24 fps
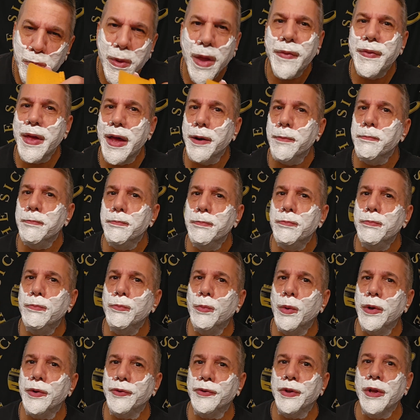And that
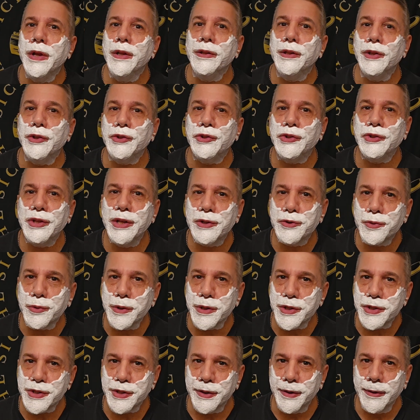was the
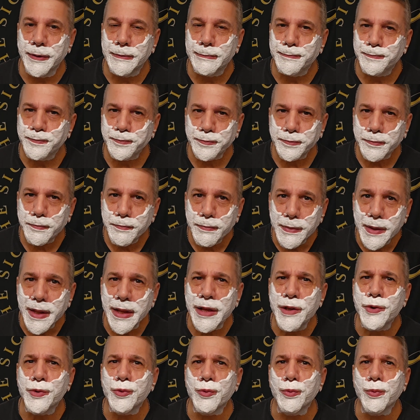citrus
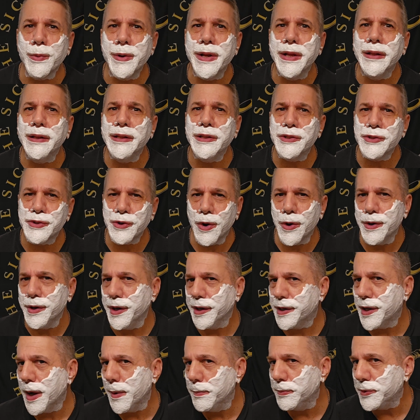is really starting
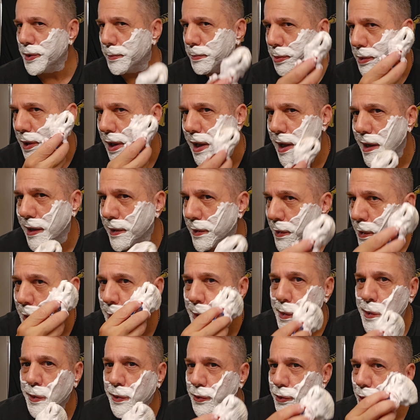to come to play.
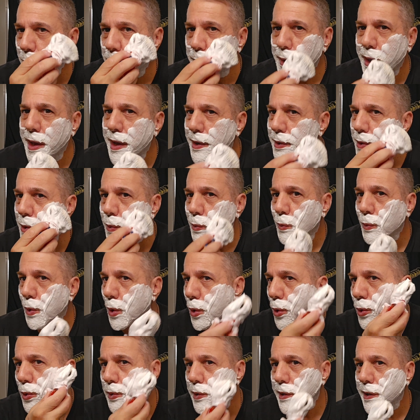So that
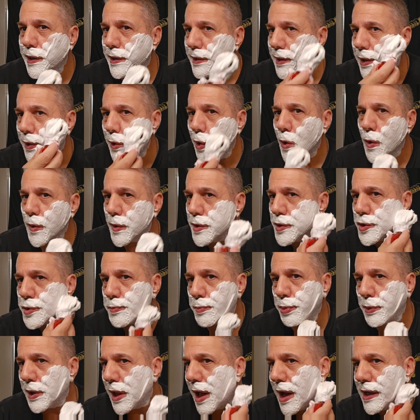neroli and that orange
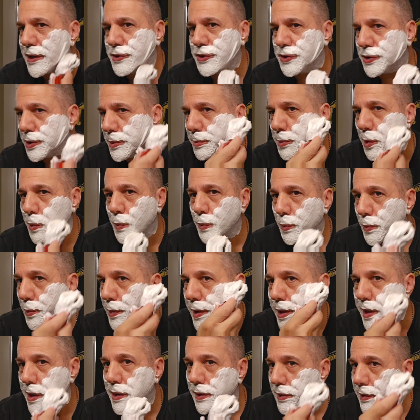blossom are
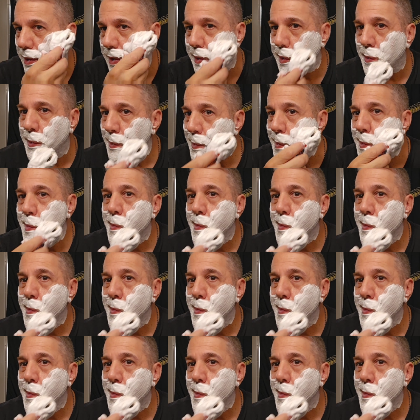really,